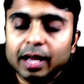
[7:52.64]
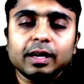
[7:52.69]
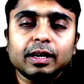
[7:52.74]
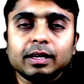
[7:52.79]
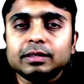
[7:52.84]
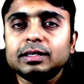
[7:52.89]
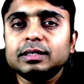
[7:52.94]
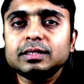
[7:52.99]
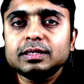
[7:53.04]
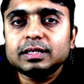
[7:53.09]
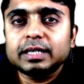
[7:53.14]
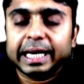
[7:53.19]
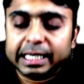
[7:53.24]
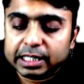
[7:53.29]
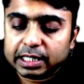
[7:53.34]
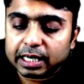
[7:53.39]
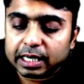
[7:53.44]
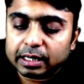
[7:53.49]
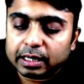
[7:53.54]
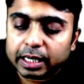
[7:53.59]
This is the next
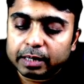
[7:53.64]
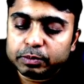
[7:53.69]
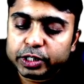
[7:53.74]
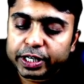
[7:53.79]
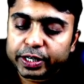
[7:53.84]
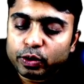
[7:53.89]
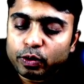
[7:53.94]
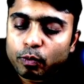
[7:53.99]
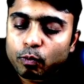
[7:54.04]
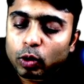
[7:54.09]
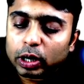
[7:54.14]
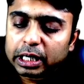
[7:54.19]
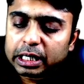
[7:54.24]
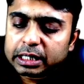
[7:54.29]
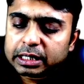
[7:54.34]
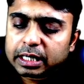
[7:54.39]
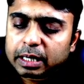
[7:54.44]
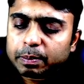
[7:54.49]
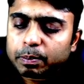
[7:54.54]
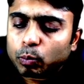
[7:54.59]
MCQ. What is
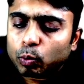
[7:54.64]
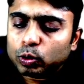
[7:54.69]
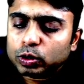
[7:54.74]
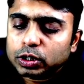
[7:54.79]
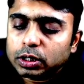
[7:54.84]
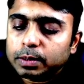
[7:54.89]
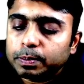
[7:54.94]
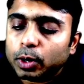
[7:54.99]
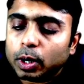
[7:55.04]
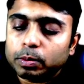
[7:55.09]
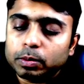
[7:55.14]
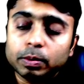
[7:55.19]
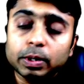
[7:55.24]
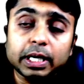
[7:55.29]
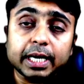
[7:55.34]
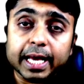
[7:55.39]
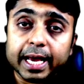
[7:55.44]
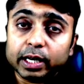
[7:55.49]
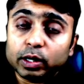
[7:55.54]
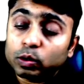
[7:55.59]
the most probable
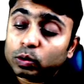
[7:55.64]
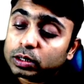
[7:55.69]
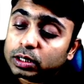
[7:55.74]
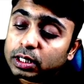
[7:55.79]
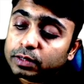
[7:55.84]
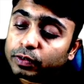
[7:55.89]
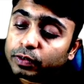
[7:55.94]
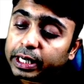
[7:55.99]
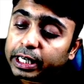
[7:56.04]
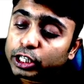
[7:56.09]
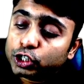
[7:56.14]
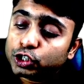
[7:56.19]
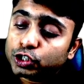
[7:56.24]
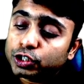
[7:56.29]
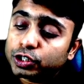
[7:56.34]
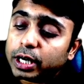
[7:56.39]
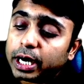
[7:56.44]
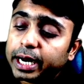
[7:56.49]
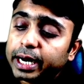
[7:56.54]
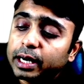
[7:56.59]
diagnosis for a
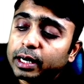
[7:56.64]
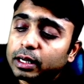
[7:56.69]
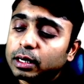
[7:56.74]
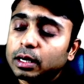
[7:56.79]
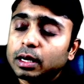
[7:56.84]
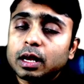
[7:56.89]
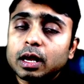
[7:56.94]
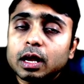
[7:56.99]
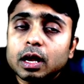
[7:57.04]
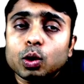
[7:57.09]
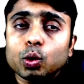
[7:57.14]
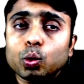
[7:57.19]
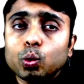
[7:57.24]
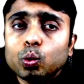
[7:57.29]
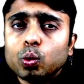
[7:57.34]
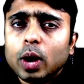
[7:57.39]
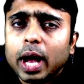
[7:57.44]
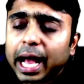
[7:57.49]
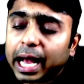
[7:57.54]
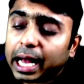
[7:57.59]
child who
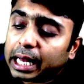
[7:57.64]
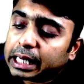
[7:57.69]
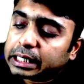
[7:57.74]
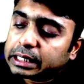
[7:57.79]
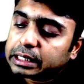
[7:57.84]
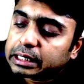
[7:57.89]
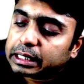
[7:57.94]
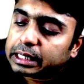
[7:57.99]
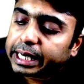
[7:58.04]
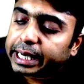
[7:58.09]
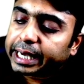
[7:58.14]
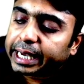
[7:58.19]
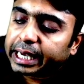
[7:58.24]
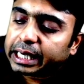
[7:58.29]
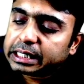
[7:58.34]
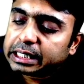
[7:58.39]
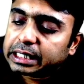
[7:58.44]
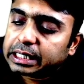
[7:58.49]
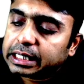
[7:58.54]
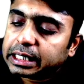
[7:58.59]
has
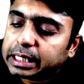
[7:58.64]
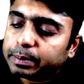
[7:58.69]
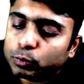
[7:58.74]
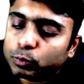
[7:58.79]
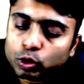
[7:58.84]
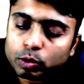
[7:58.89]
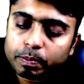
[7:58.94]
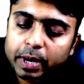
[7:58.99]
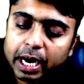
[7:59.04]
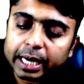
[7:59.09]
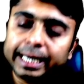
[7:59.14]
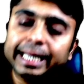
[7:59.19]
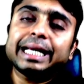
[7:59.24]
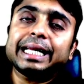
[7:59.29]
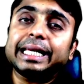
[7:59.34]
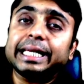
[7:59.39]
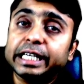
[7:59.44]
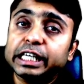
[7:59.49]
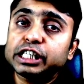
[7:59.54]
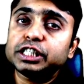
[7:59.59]
asymptomatic
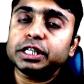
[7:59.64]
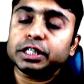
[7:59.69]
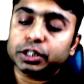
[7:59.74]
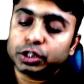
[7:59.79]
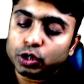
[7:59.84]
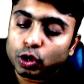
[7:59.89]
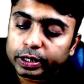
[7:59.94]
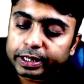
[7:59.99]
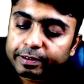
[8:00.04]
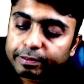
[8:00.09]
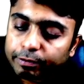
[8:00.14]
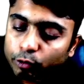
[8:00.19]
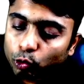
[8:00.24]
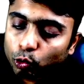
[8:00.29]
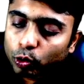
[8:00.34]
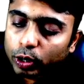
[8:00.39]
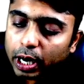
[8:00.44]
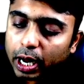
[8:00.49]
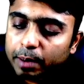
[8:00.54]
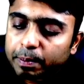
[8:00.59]
lesions on the
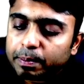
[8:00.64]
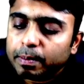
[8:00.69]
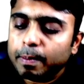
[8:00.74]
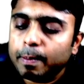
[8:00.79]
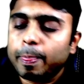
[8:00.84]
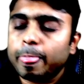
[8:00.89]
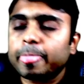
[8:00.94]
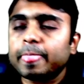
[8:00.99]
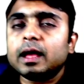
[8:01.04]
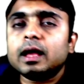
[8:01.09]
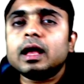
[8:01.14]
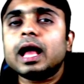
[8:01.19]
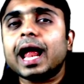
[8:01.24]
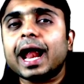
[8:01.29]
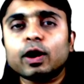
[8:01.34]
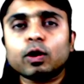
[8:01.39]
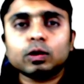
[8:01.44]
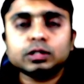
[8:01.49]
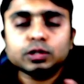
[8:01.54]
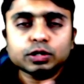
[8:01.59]
forearm and
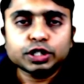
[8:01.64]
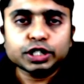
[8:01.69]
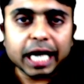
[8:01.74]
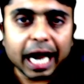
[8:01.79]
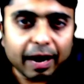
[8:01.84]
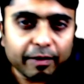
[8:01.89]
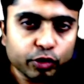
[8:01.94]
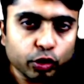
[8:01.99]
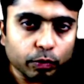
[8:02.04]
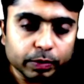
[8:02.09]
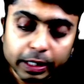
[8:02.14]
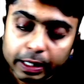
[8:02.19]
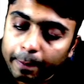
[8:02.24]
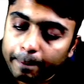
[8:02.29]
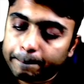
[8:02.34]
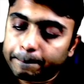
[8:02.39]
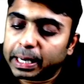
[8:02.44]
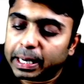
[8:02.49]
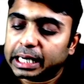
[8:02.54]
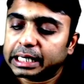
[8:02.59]
also shaft of the
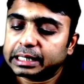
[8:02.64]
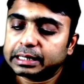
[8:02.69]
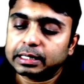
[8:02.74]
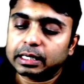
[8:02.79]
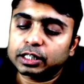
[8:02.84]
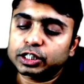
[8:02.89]
penis?